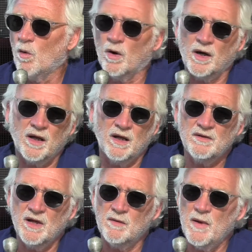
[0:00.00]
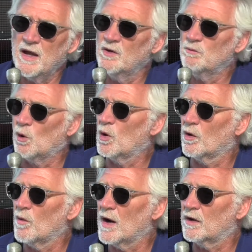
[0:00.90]
or a, a, young man who broke
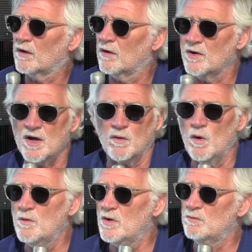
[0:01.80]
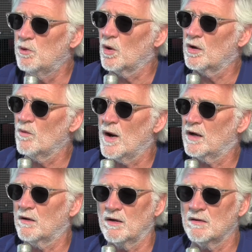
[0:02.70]
a record, or a young sure. woman who broke a
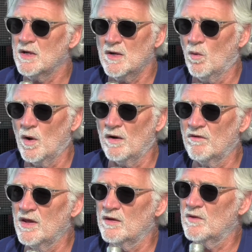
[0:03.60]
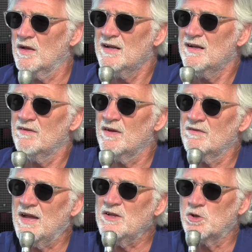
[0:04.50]
record, or whatever they, they,
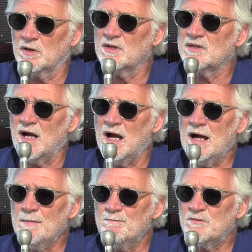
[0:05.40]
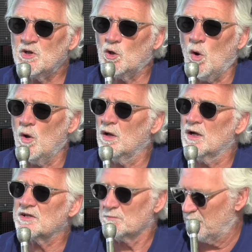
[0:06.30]
they took the time to call
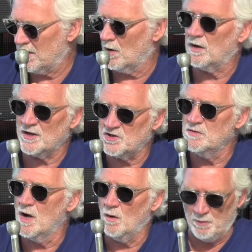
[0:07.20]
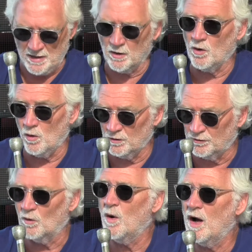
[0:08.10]
us beyond, as you know, be on hold
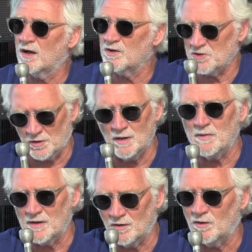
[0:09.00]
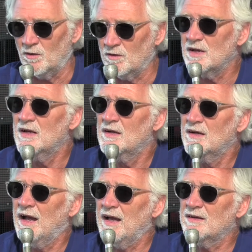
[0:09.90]
for a while because right. you're going to be on hold, sure.
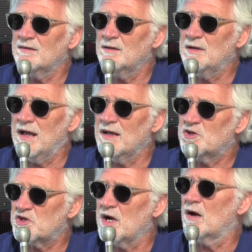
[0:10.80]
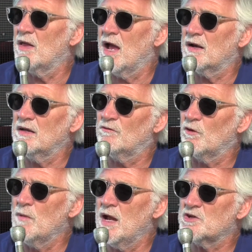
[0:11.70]
and, and and share that
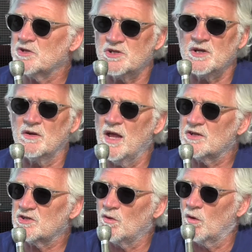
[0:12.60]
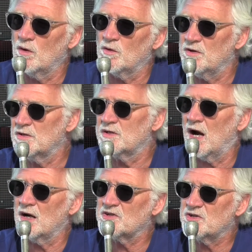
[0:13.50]
information, share that story with the
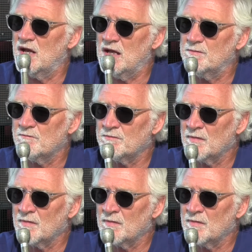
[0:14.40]
entire state.